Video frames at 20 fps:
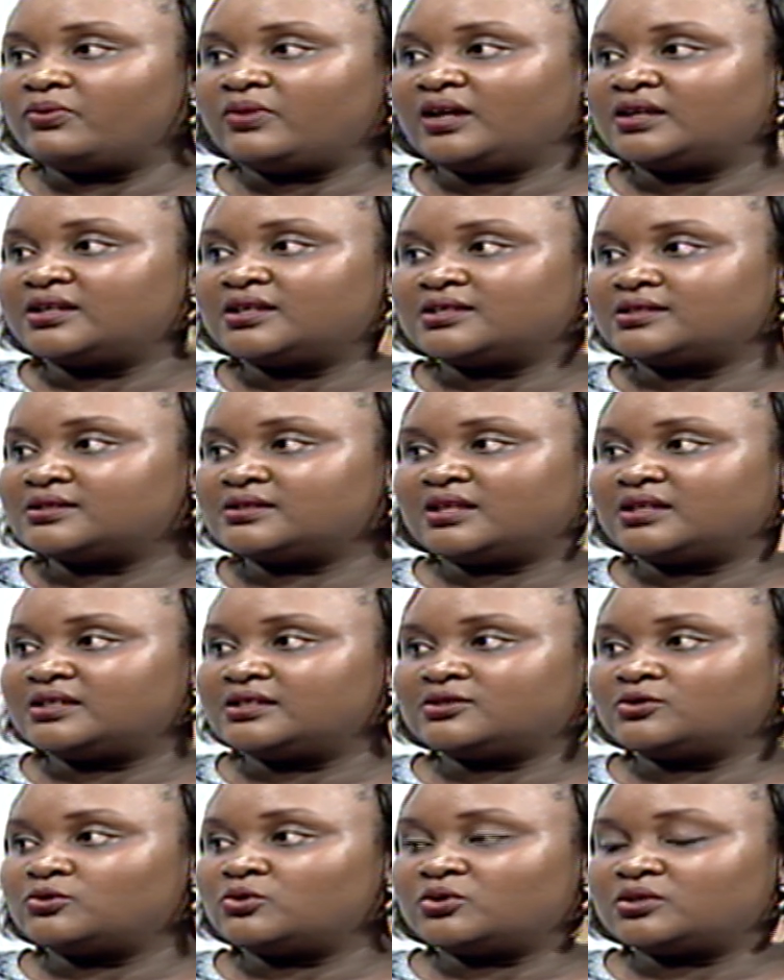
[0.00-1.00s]
that has that
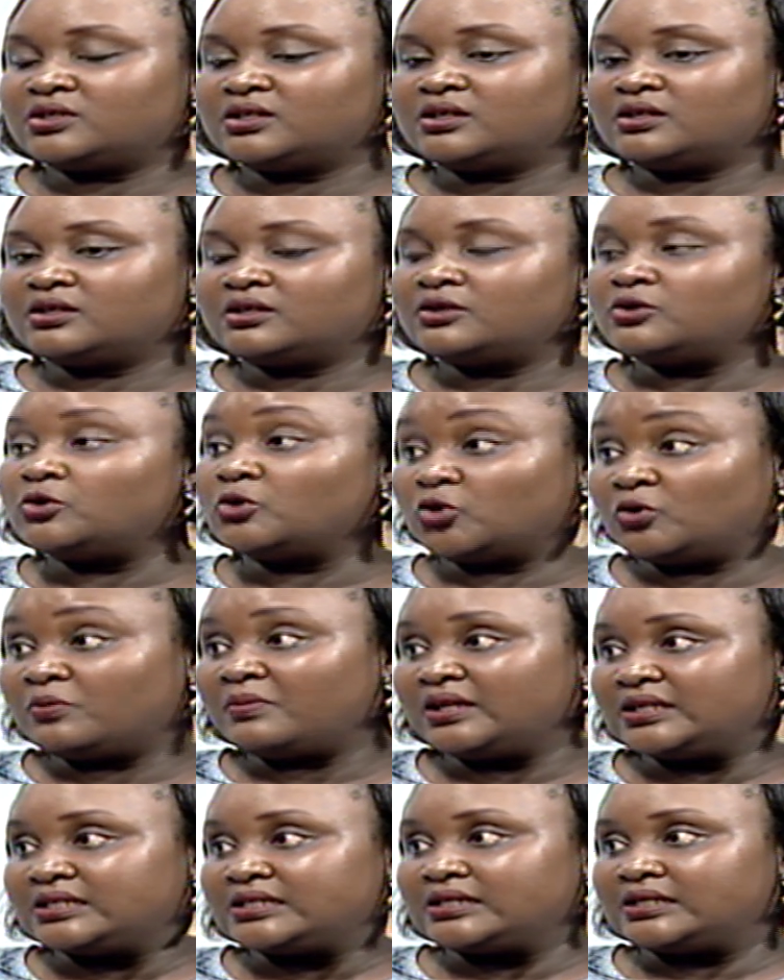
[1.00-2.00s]
is not uh,
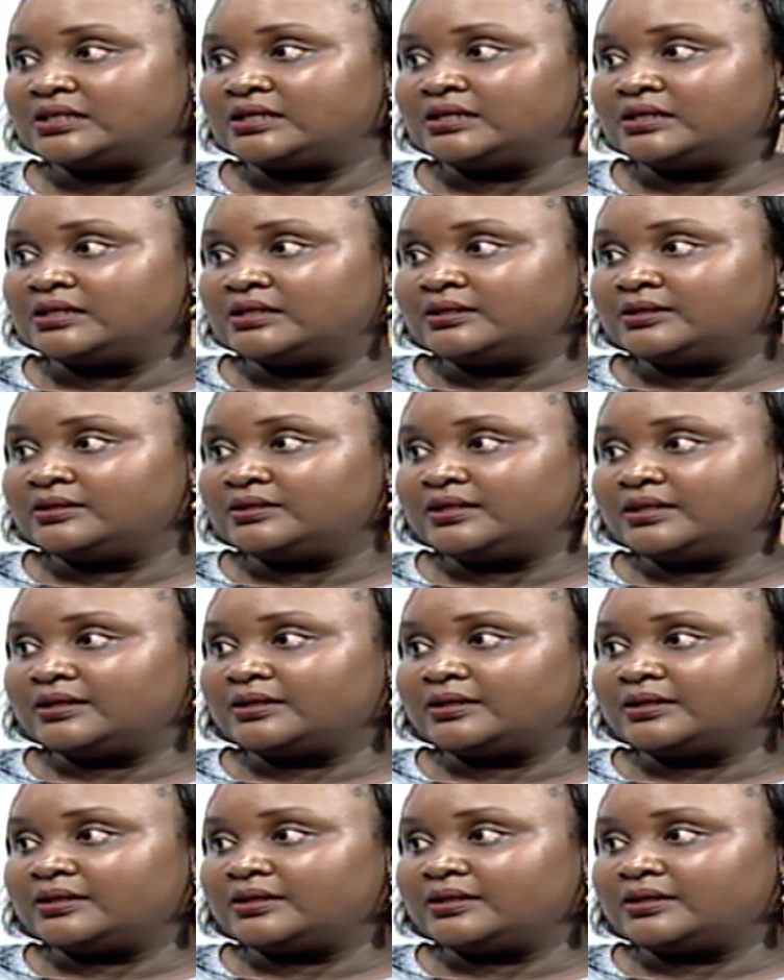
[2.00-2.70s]
documented. Mm-hmm.